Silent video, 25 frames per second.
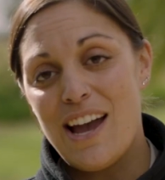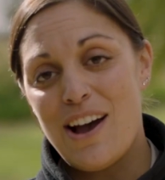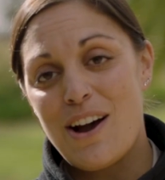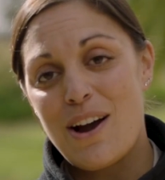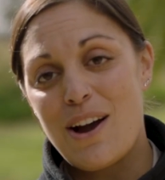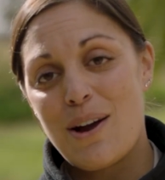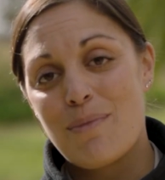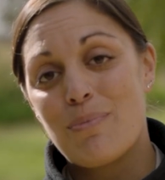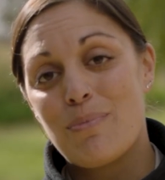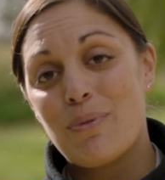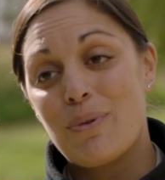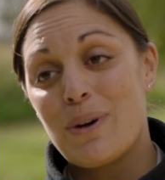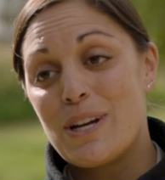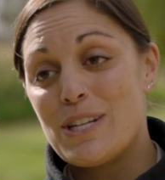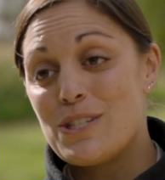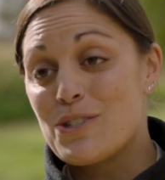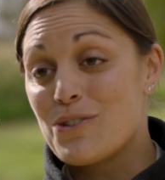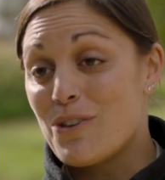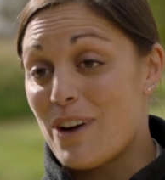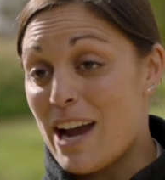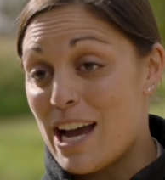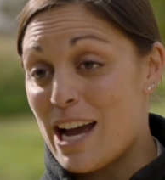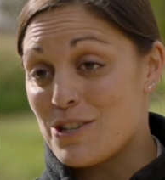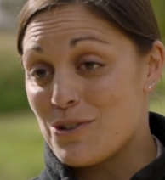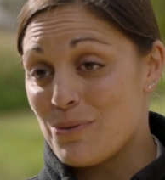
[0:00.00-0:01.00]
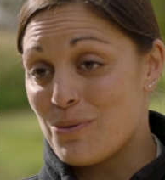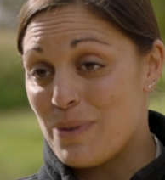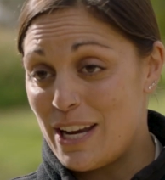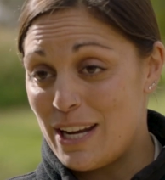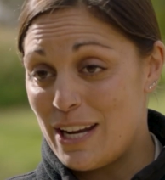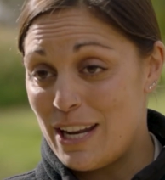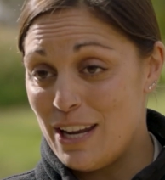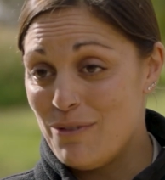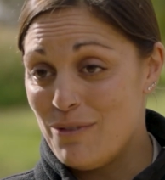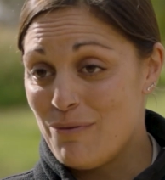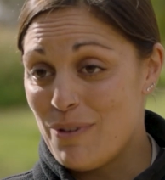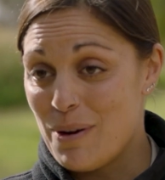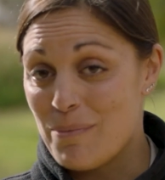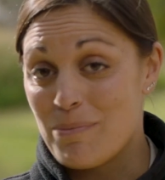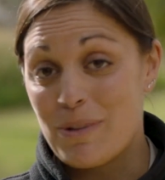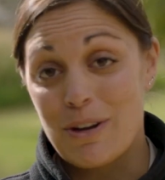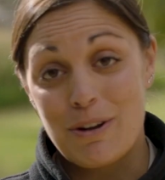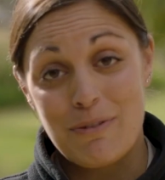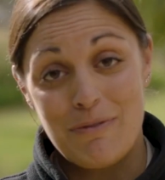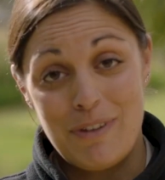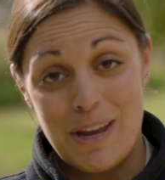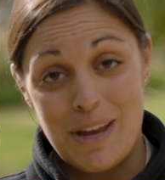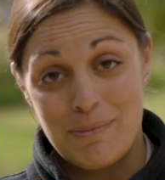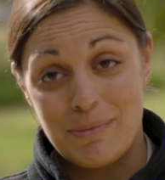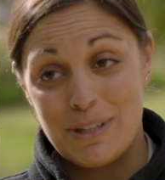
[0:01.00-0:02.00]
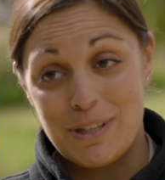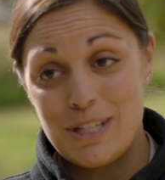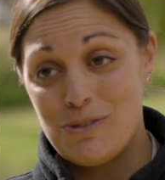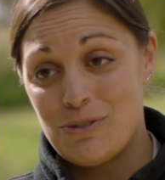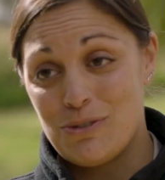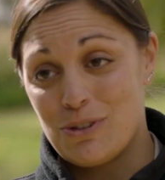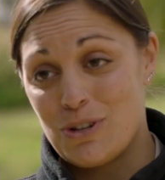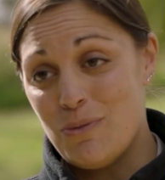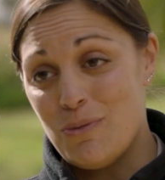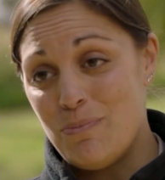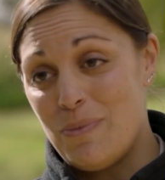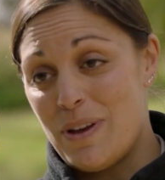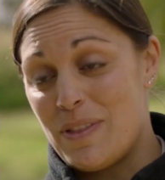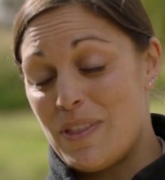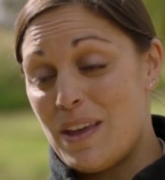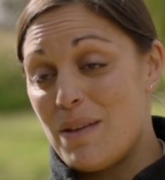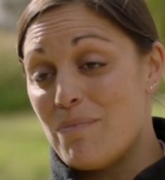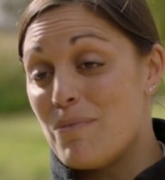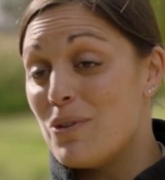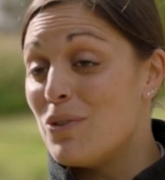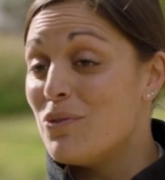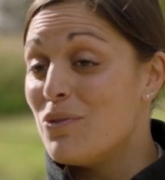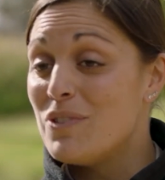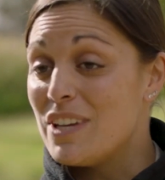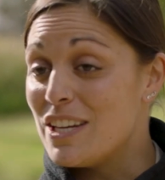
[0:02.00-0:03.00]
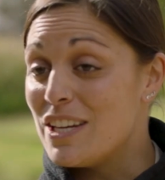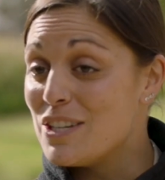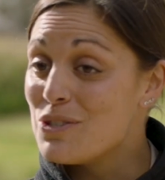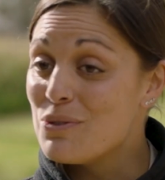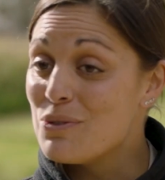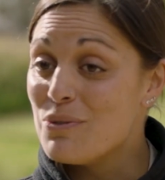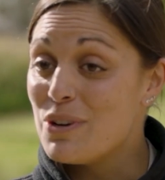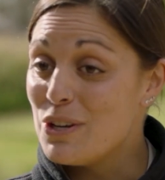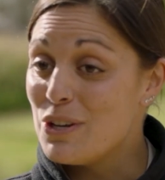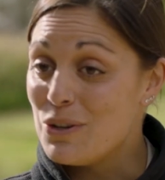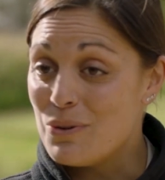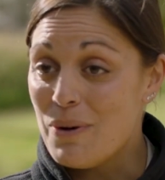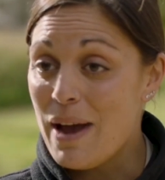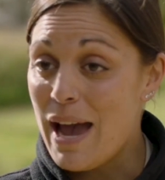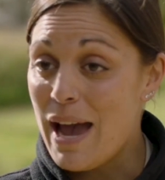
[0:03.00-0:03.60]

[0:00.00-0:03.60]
our boys graduated from their family troop and they moved into a new